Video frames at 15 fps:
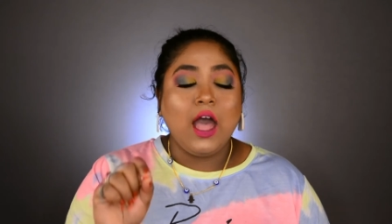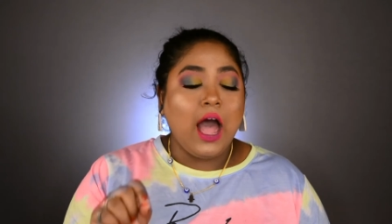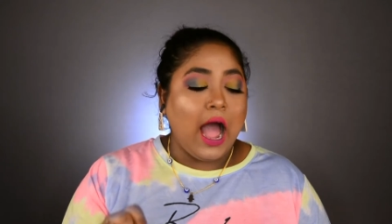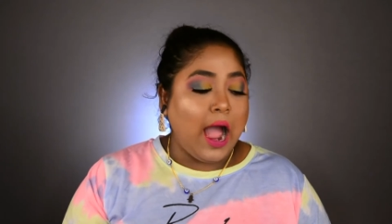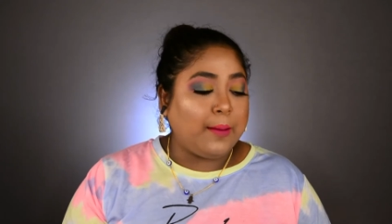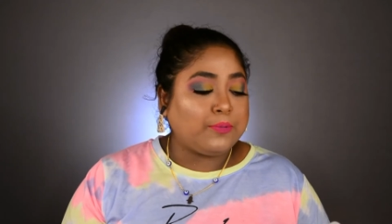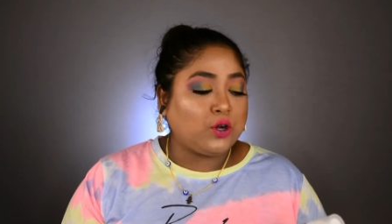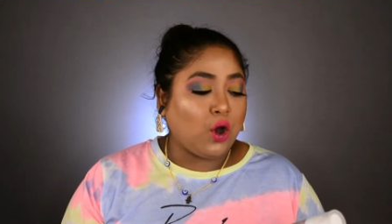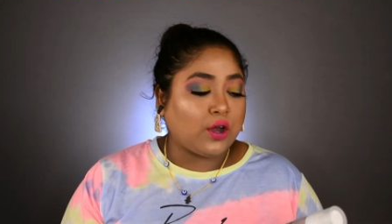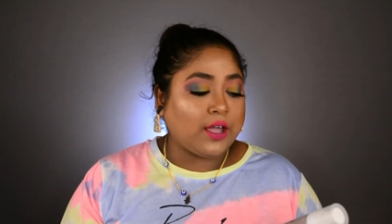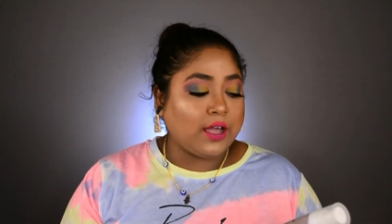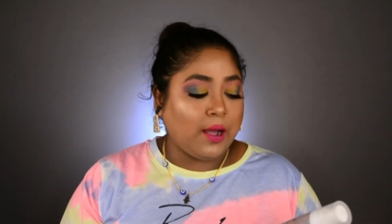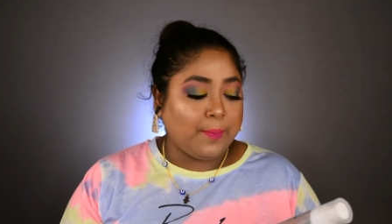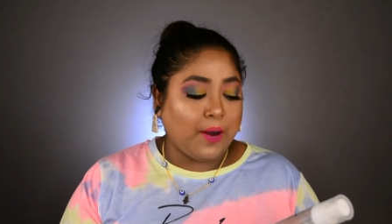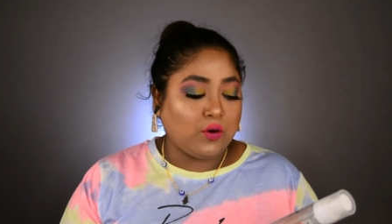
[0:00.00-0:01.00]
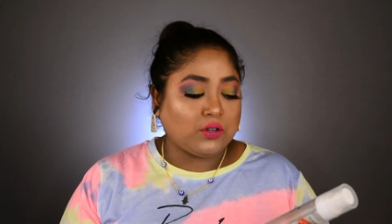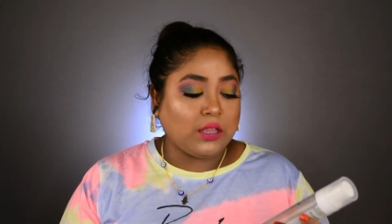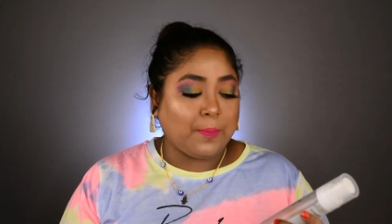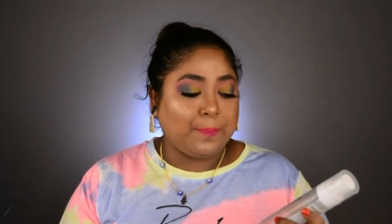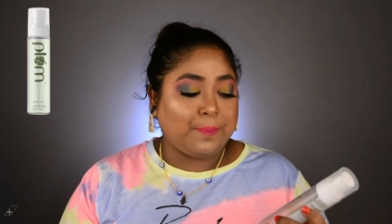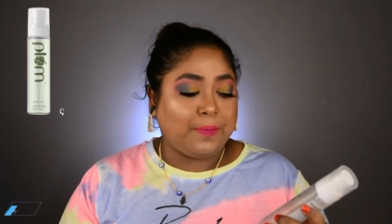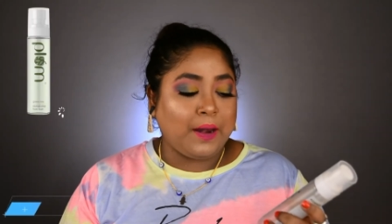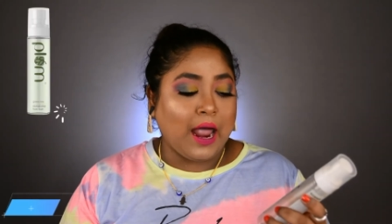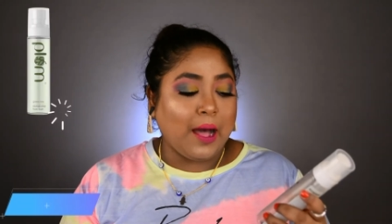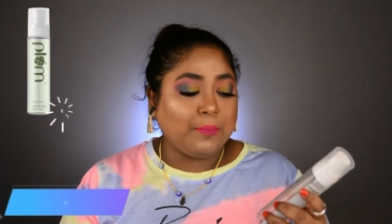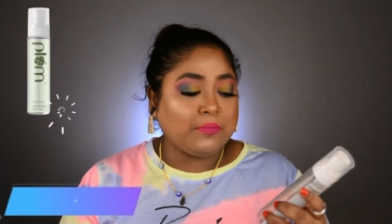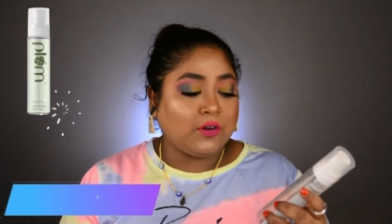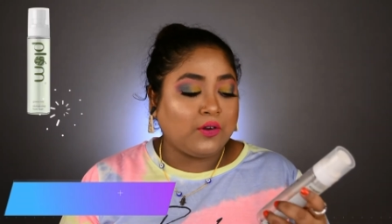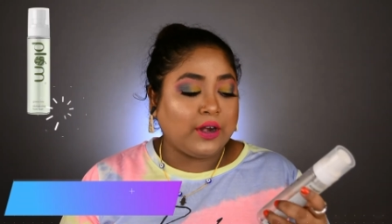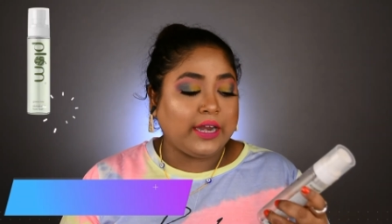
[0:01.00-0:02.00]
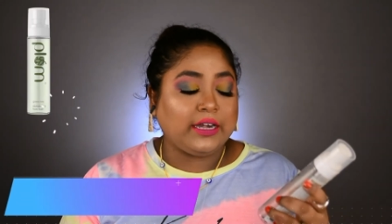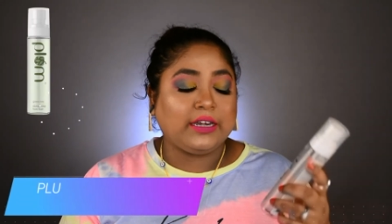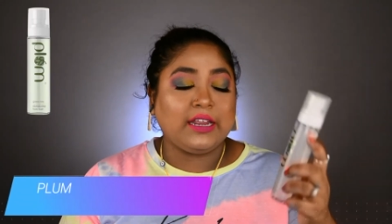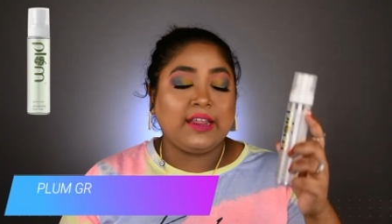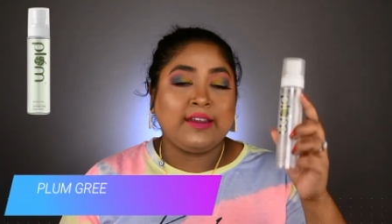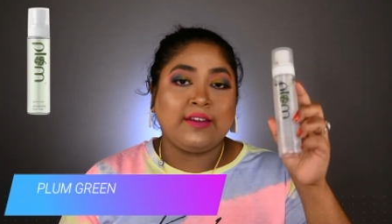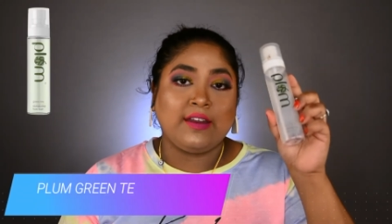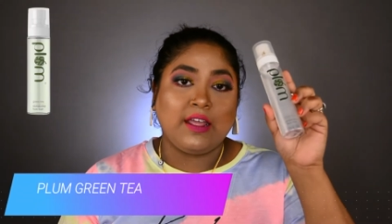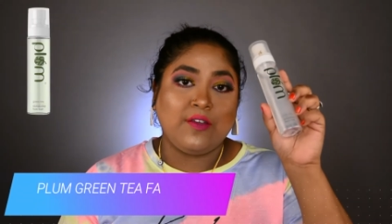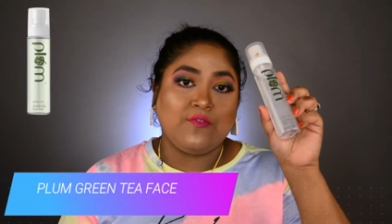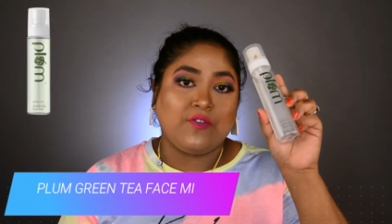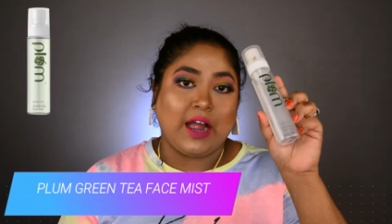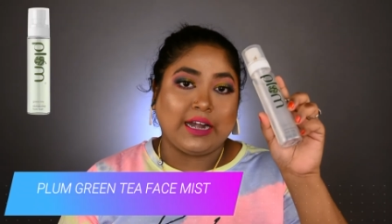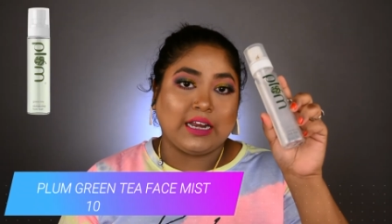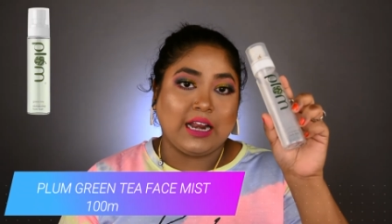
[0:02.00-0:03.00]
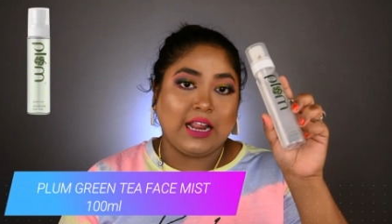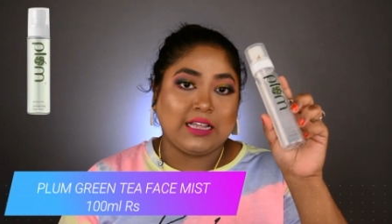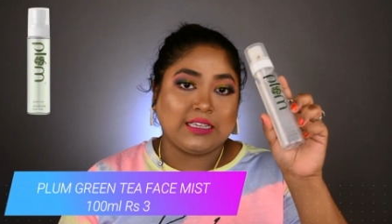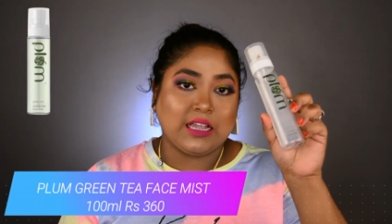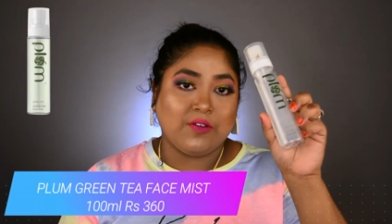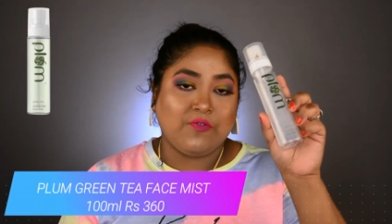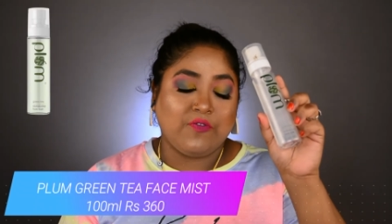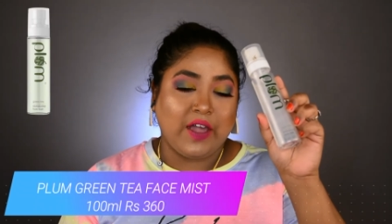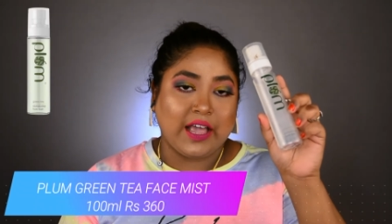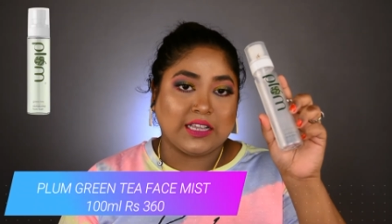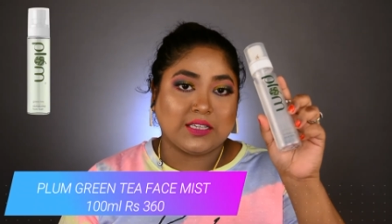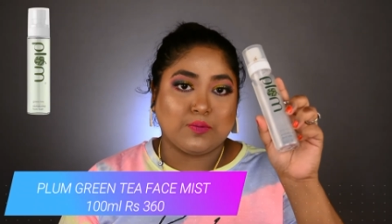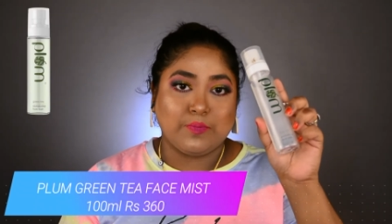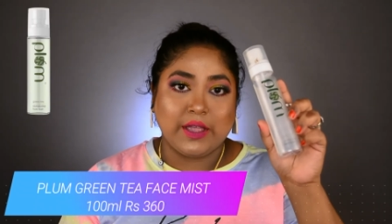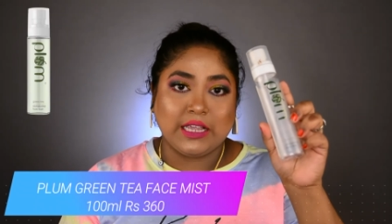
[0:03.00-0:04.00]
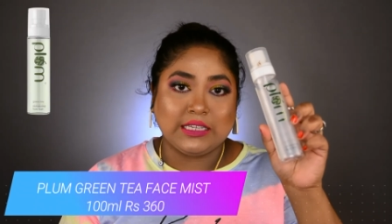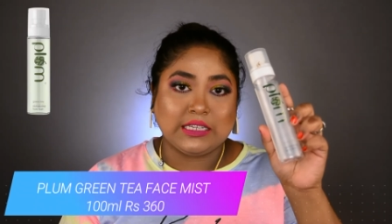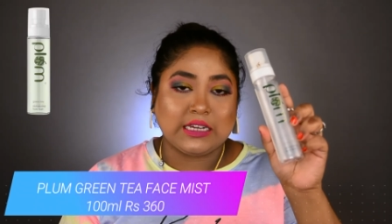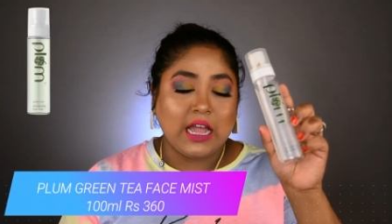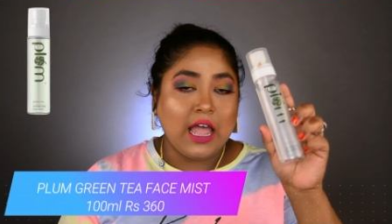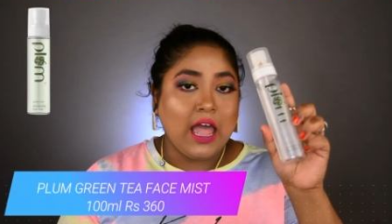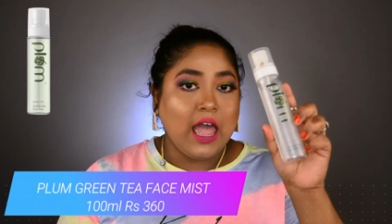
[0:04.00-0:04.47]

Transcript: I'm talking about the Plum Green Tea Revitalizing Face Mist